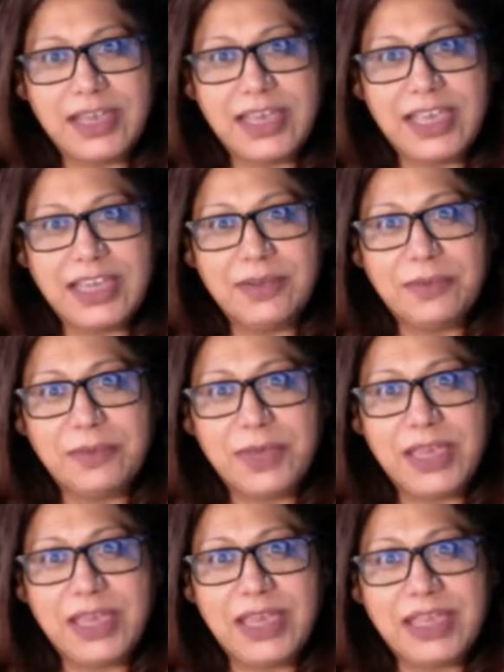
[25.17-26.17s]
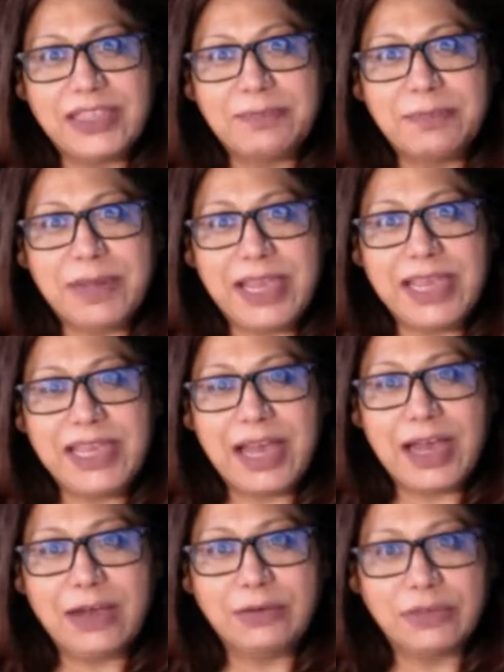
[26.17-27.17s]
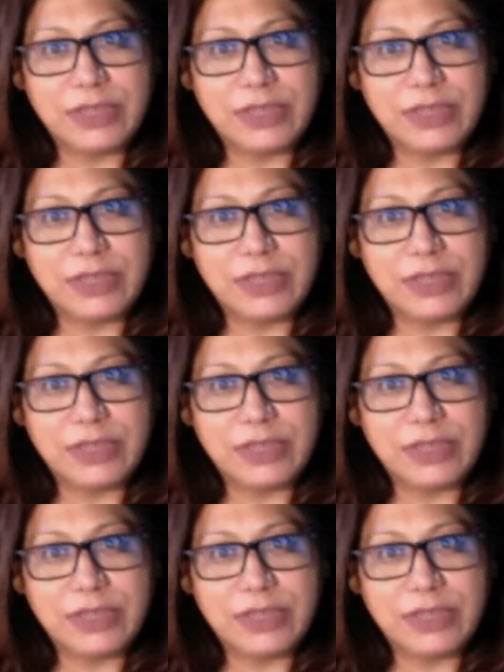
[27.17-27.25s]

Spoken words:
in the way it's playing out,